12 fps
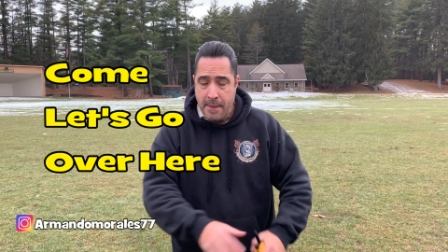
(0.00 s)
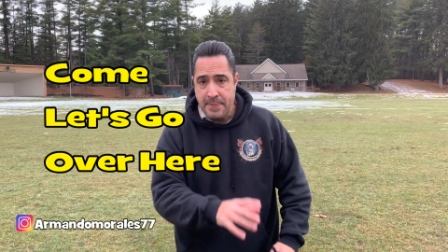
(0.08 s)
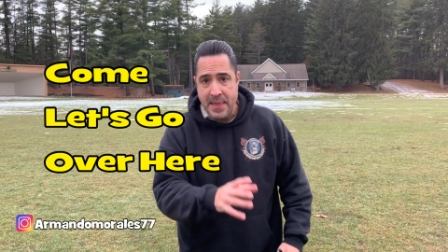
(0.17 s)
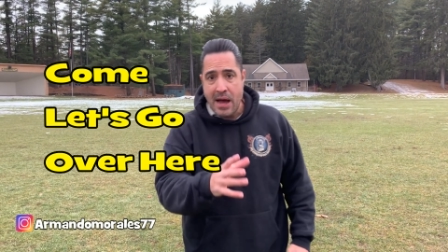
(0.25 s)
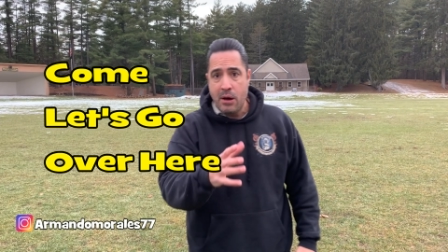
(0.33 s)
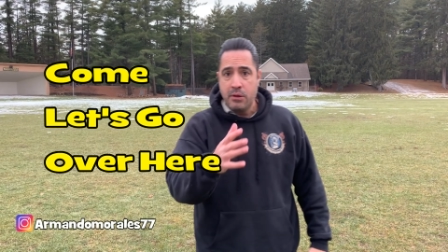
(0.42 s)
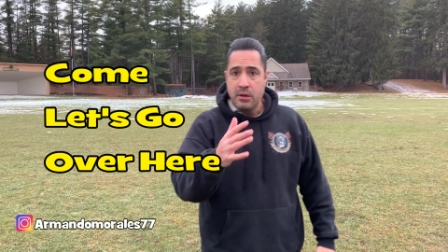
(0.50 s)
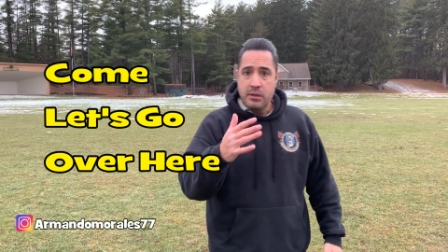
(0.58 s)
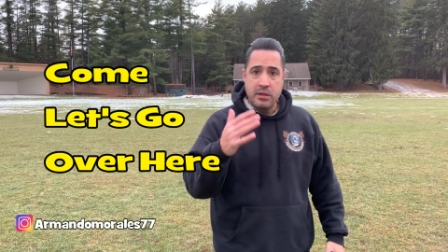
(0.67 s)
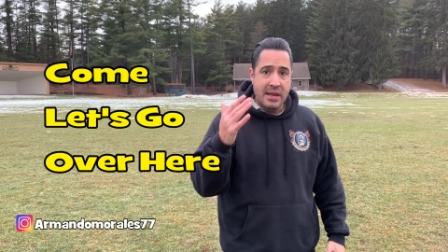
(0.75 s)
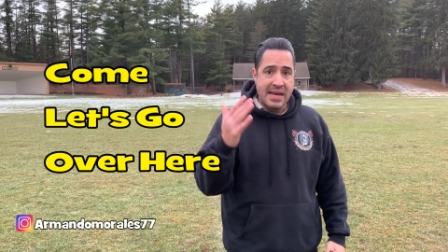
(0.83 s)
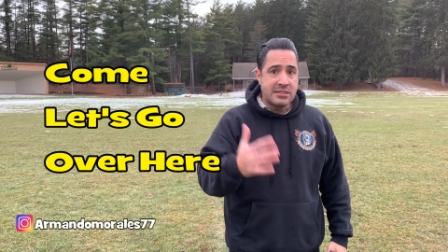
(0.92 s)
Now,
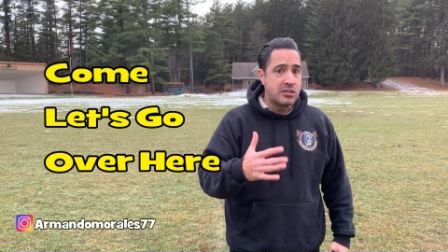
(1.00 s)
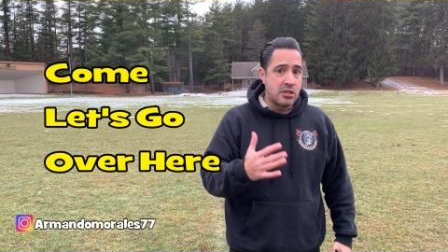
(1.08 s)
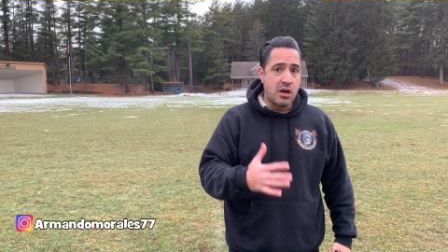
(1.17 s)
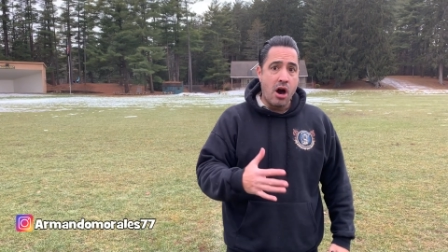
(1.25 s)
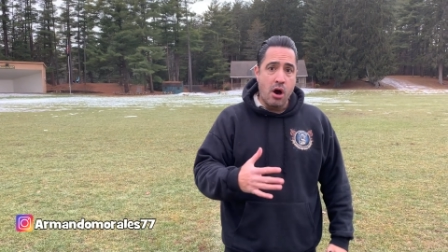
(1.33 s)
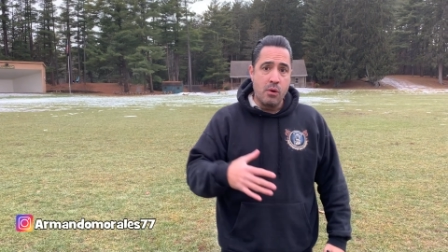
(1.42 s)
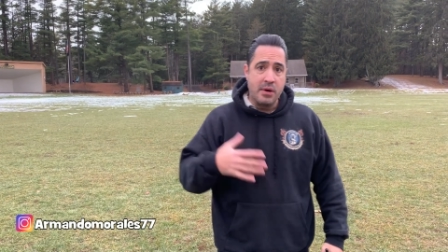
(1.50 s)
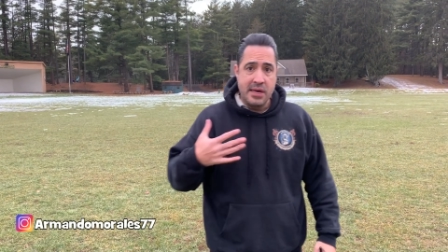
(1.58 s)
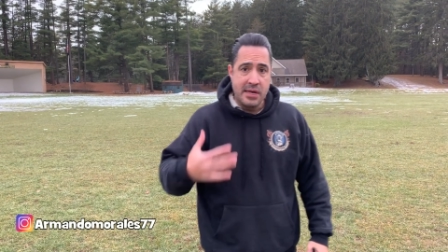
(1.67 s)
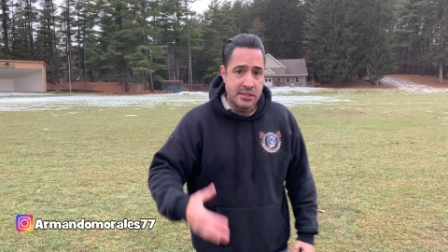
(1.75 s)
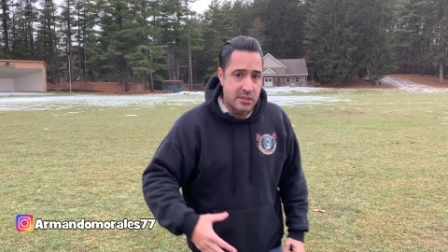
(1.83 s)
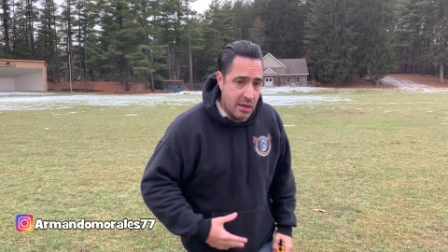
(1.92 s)
the let's go
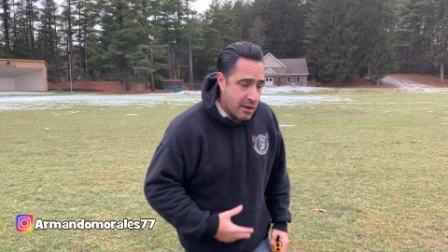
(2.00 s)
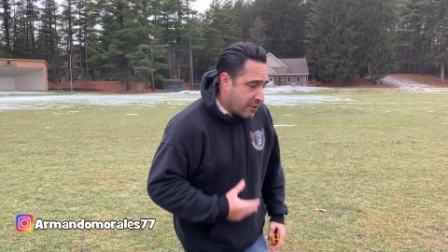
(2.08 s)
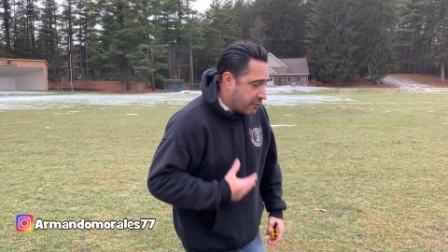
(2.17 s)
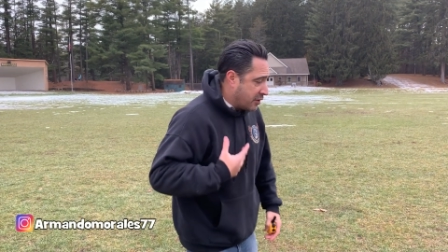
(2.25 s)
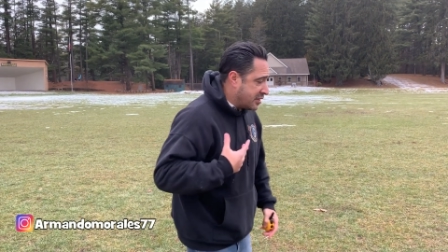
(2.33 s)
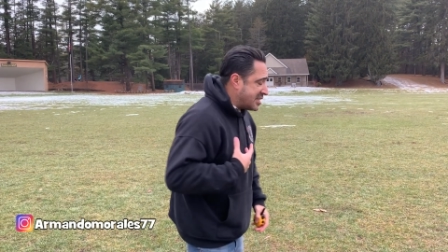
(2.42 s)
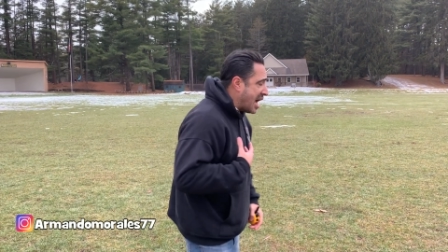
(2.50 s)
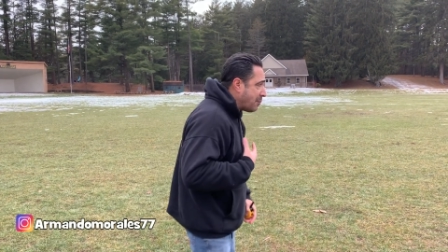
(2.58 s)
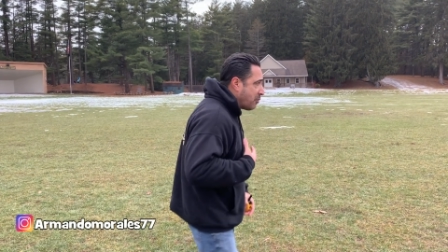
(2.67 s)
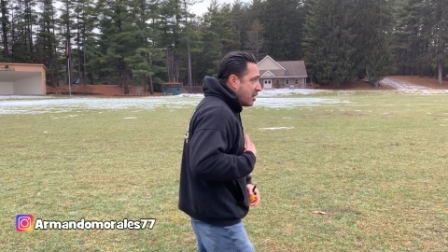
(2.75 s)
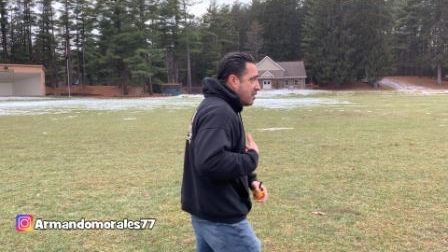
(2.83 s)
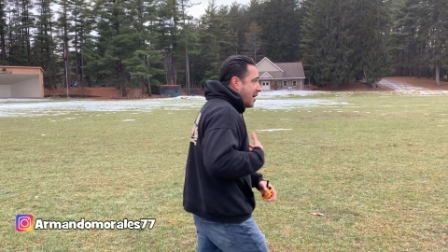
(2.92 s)
is, for
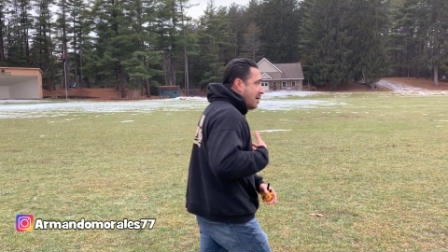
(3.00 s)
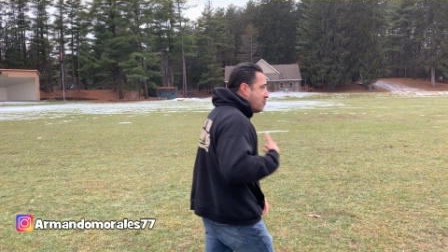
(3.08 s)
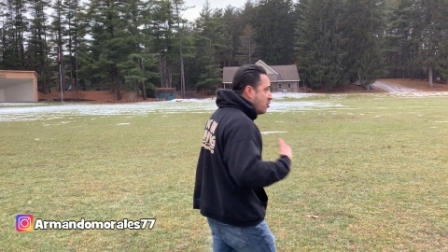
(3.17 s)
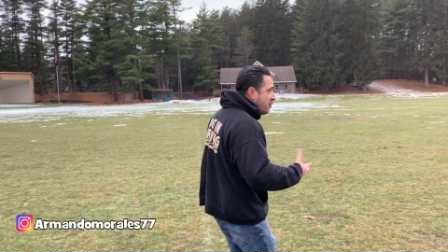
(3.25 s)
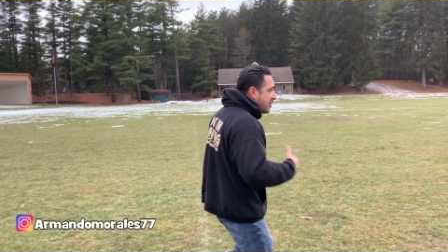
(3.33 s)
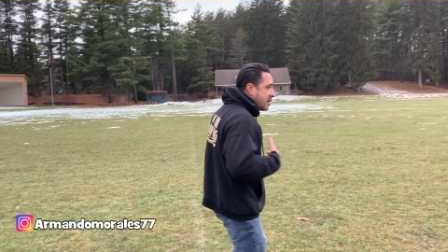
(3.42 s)
example, if I'm moving